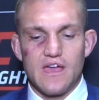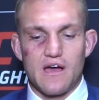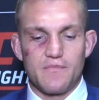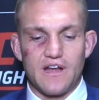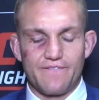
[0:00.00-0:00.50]

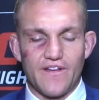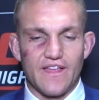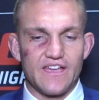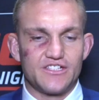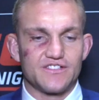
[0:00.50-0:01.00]
Yeah, I mean, I felt
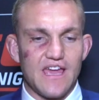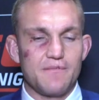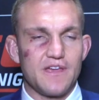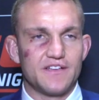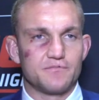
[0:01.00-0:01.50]
like he just
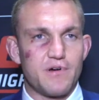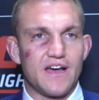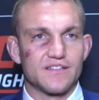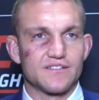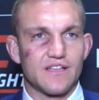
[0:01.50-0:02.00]
gave me his
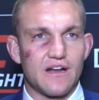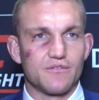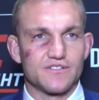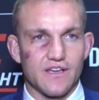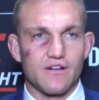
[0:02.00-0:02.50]
best, and I
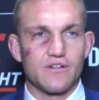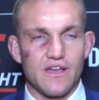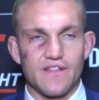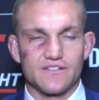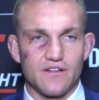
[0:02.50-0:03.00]
was like,
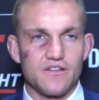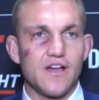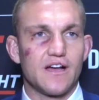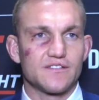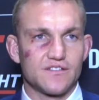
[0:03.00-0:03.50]
okay, that's all you
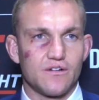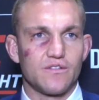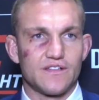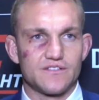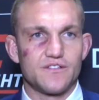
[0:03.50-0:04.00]
got, so
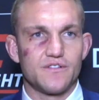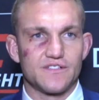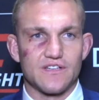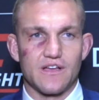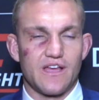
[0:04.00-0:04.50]
let's do
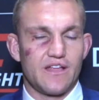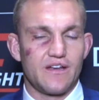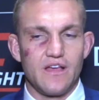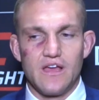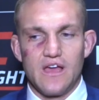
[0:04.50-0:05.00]
this. I,
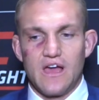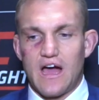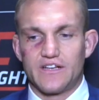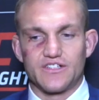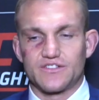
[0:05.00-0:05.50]
and
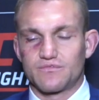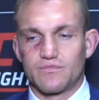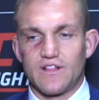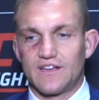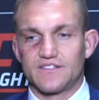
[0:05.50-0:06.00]
I just
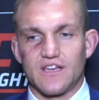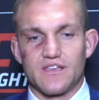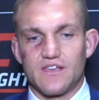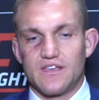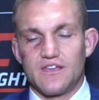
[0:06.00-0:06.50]
realized, like,
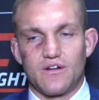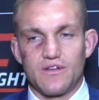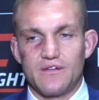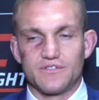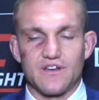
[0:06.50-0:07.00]
you
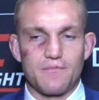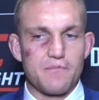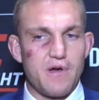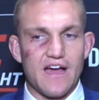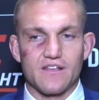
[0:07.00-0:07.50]
know, he was on
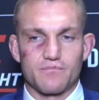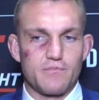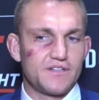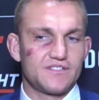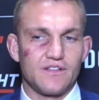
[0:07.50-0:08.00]
my back
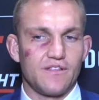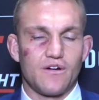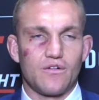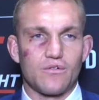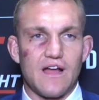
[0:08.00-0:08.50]
basically
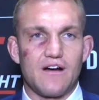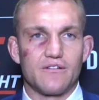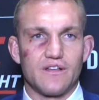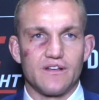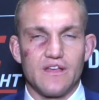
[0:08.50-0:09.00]
the whole
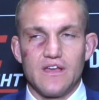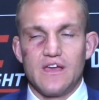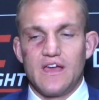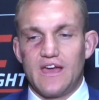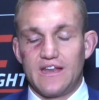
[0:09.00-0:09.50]
round, and
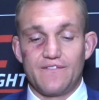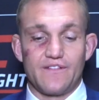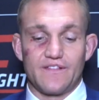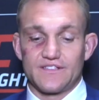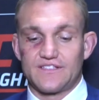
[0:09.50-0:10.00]
and
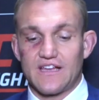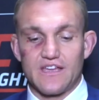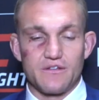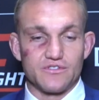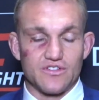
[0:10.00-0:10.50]
even in the
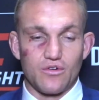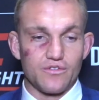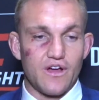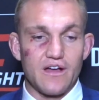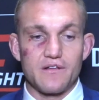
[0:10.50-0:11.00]
second, he was
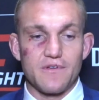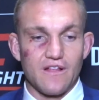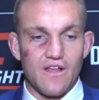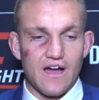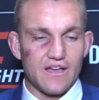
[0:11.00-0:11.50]
holding on to me
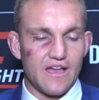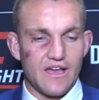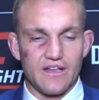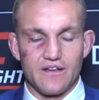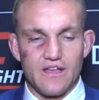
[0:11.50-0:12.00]
a lot,
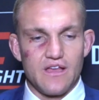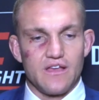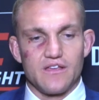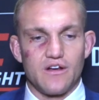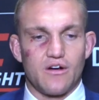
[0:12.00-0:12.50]
and
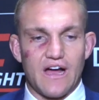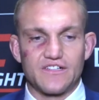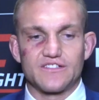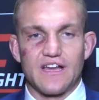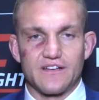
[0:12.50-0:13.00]
you know, I
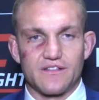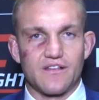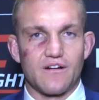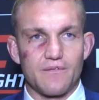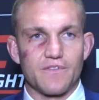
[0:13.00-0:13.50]
just had to
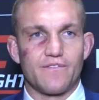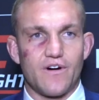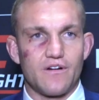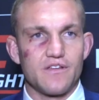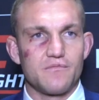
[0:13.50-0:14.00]
turn up the
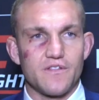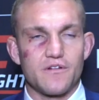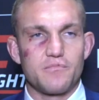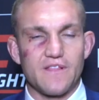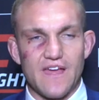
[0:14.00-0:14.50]
volume a
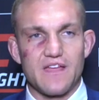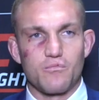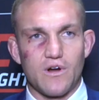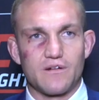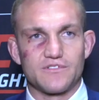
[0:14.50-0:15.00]
little bit, let
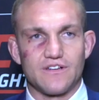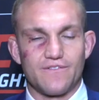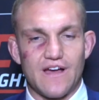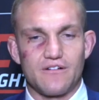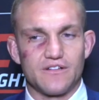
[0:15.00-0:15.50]
him wear
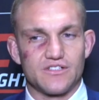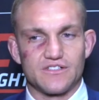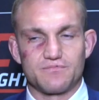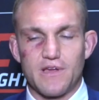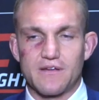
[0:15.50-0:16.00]
himself out, and
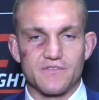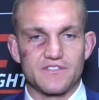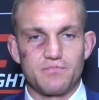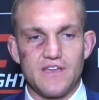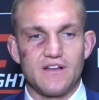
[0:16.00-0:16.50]
just pick up the
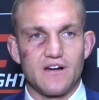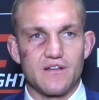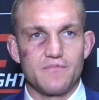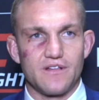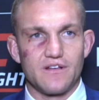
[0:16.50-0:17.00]
speed
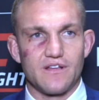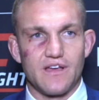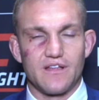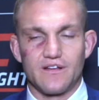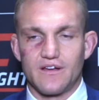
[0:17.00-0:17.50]
on him, and
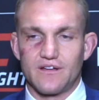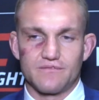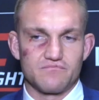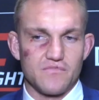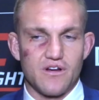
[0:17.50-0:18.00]
and uh,
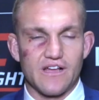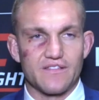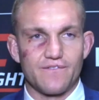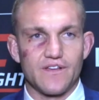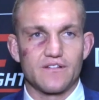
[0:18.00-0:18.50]
you know, I
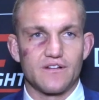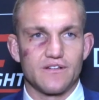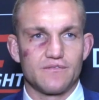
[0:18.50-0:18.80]
got the victory.